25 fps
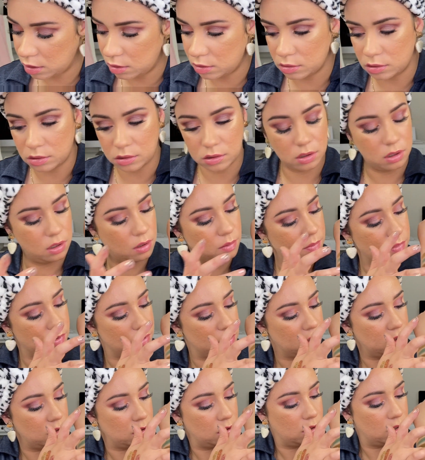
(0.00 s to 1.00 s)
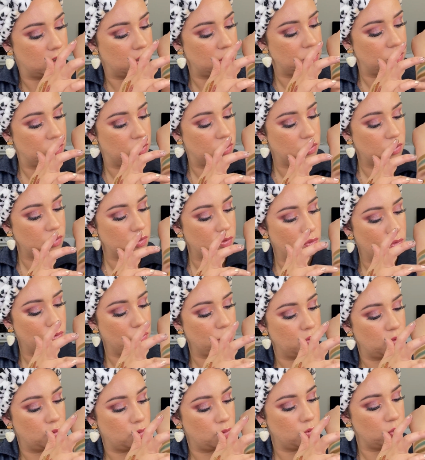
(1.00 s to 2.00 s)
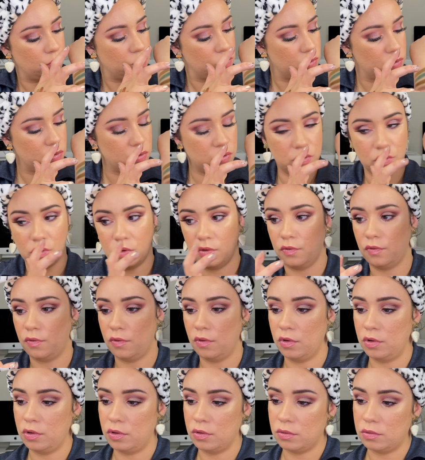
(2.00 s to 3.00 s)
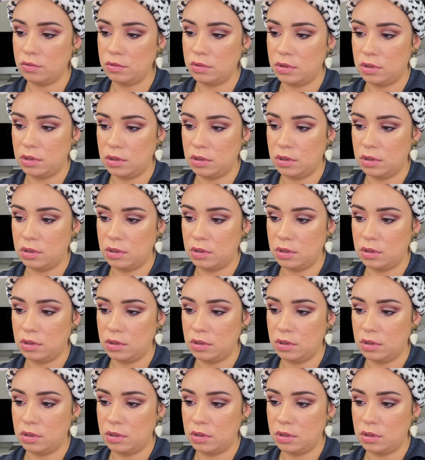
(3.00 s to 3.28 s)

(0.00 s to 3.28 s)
on top. Oh, so foiled.